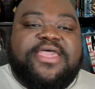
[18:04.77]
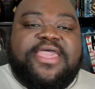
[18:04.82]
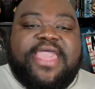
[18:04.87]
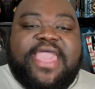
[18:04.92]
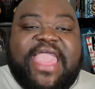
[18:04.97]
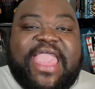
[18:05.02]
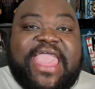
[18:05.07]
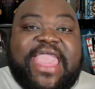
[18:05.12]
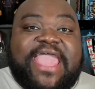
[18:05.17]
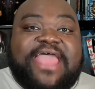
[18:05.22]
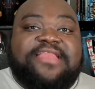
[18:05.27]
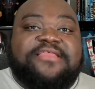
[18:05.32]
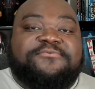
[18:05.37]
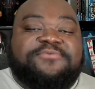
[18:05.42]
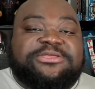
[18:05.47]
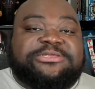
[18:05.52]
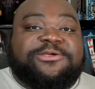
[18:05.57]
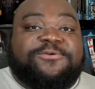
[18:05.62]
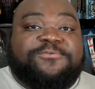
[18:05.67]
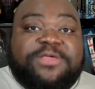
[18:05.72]
And it
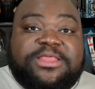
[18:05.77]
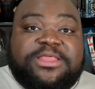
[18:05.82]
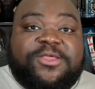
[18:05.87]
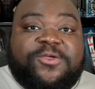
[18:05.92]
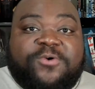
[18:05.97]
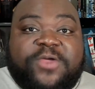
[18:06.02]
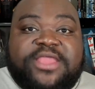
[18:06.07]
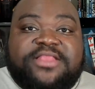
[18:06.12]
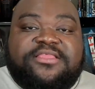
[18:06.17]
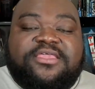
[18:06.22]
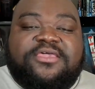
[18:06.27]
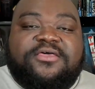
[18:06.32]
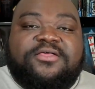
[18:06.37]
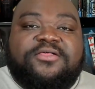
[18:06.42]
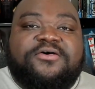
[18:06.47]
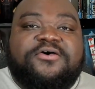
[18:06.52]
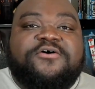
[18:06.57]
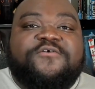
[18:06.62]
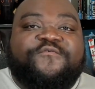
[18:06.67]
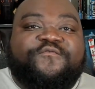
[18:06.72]
was a really great
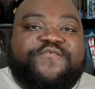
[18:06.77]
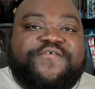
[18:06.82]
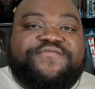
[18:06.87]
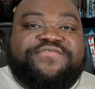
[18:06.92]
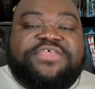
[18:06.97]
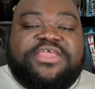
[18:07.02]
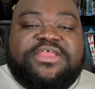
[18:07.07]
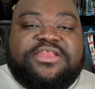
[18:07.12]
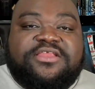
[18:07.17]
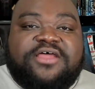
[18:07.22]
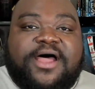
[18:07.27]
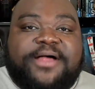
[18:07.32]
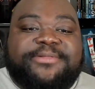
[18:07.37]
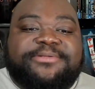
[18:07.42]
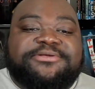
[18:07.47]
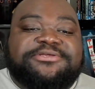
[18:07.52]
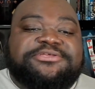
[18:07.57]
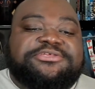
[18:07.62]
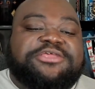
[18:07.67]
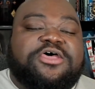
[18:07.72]
deal,
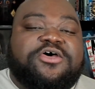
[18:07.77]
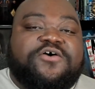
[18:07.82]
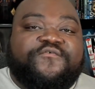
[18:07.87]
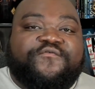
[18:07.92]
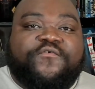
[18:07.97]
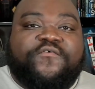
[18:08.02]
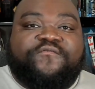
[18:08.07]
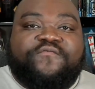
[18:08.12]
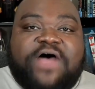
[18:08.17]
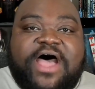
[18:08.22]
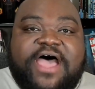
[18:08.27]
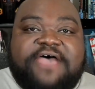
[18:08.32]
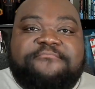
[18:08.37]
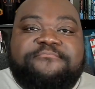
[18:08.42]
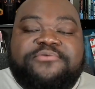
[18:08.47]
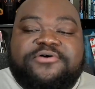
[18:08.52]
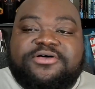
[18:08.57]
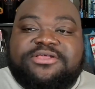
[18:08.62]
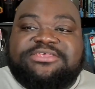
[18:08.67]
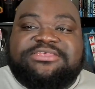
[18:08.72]
$15 for 5
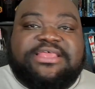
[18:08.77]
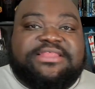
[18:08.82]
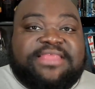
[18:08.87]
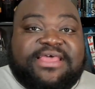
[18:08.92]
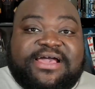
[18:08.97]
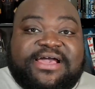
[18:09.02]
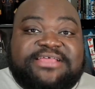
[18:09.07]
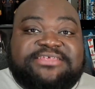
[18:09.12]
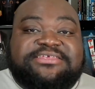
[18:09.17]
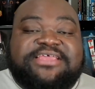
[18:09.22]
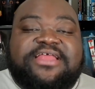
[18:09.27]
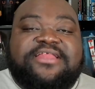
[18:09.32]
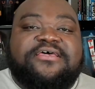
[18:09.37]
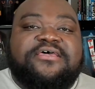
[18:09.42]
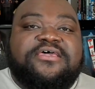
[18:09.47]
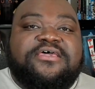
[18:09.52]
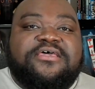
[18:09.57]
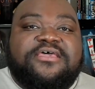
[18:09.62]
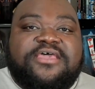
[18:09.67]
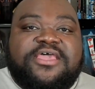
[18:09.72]
books. And like I said,
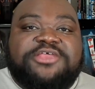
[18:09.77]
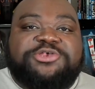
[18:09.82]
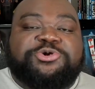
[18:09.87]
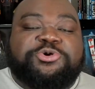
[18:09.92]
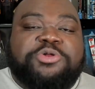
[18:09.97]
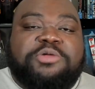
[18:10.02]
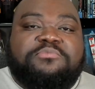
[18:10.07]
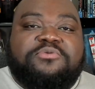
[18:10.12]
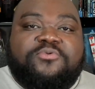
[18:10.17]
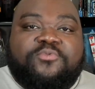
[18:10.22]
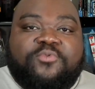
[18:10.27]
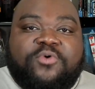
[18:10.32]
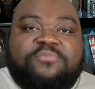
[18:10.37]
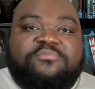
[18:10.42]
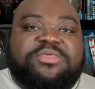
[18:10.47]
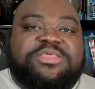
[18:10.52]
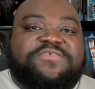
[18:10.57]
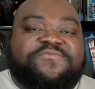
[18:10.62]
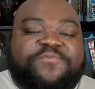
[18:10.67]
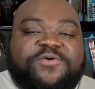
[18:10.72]
issue number 1
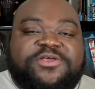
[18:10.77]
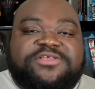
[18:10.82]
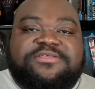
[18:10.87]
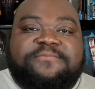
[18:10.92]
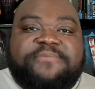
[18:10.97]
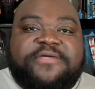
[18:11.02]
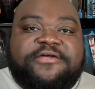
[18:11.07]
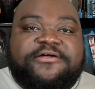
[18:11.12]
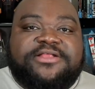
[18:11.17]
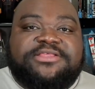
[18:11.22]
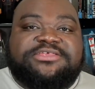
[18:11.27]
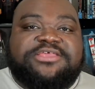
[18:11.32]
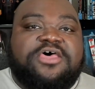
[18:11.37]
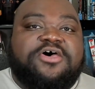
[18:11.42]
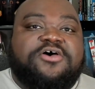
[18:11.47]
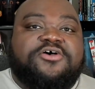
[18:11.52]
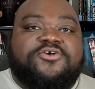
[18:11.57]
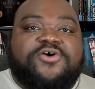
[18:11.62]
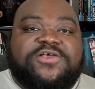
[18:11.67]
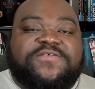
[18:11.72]
with its first appearance
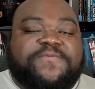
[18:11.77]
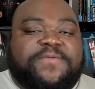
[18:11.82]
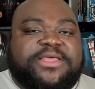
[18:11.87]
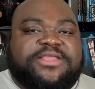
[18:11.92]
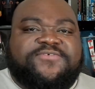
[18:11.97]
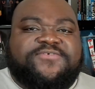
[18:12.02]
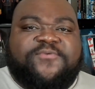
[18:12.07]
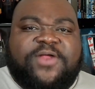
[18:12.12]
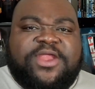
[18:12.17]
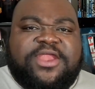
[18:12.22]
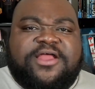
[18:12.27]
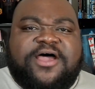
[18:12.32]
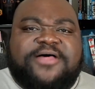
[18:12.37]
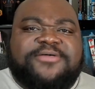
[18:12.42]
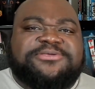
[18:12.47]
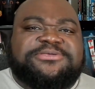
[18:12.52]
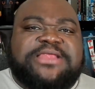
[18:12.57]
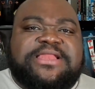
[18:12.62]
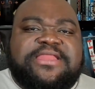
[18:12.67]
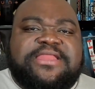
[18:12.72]
goes for like
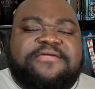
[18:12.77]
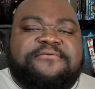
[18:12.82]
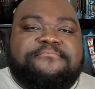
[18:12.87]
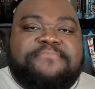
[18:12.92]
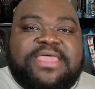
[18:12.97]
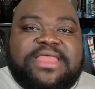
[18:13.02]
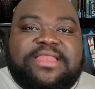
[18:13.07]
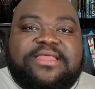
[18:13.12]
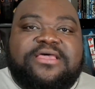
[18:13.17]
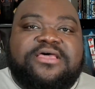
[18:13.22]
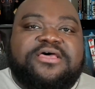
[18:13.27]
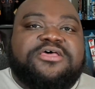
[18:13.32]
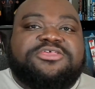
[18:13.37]
$20 in near mint.